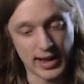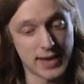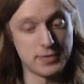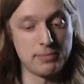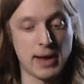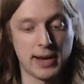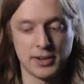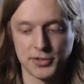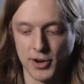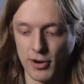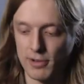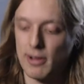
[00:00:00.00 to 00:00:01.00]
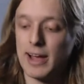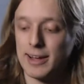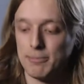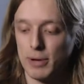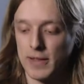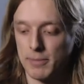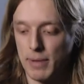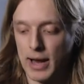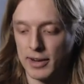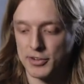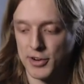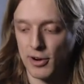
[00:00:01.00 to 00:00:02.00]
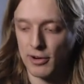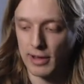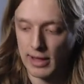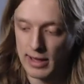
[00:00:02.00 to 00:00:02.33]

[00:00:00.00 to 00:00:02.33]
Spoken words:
have a banish card, I can play the banish card,